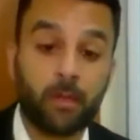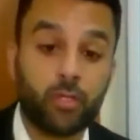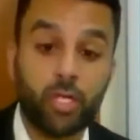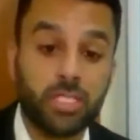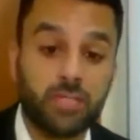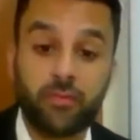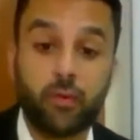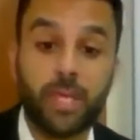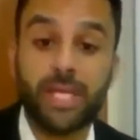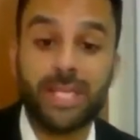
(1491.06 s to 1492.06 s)
just a
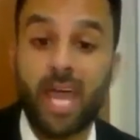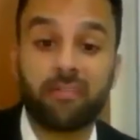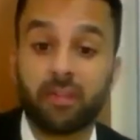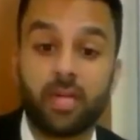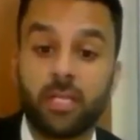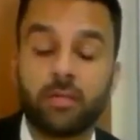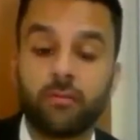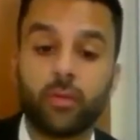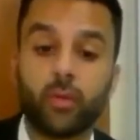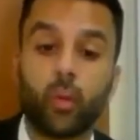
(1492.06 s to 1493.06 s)
few minutes after the
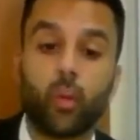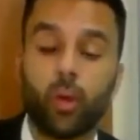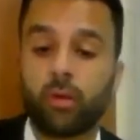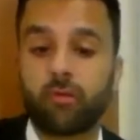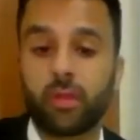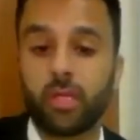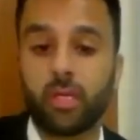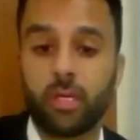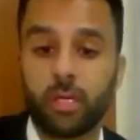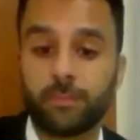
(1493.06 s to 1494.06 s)
interview, one of
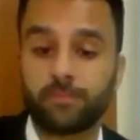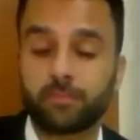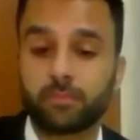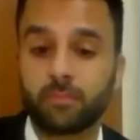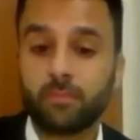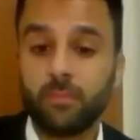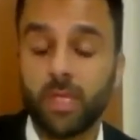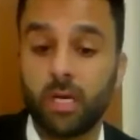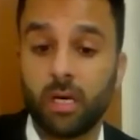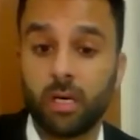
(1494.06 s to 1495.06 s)
the, um,
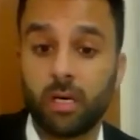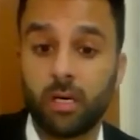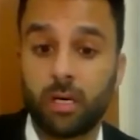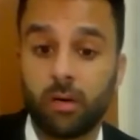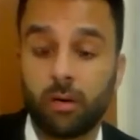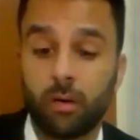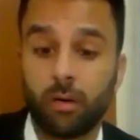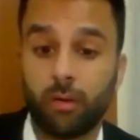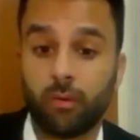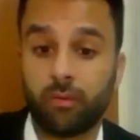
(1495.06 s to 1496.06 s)
uh, uh,
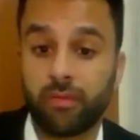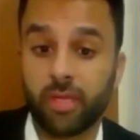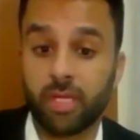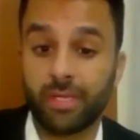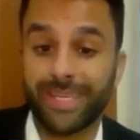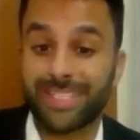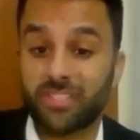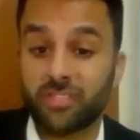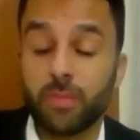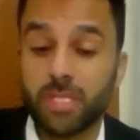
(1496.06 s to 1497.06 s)
uh, of the
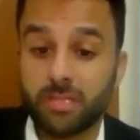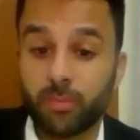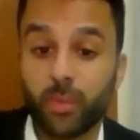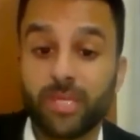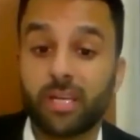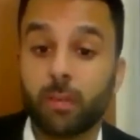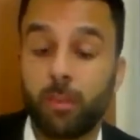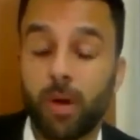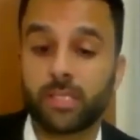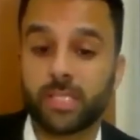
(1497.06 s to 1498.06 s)
extremist political
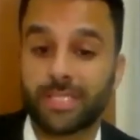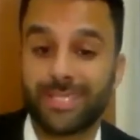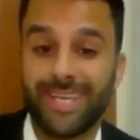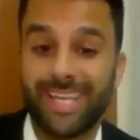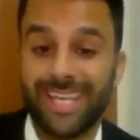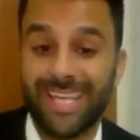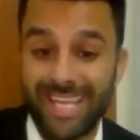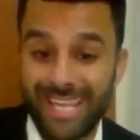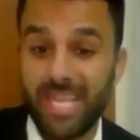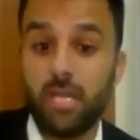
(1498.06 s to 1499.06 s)
parties
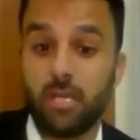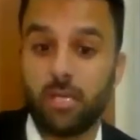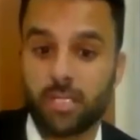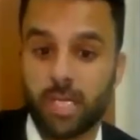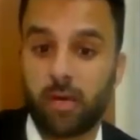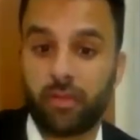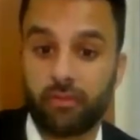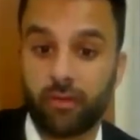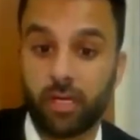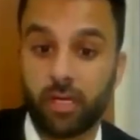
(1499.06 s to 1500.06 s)
in South
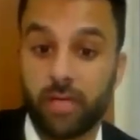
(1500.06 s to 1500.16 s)
Africa,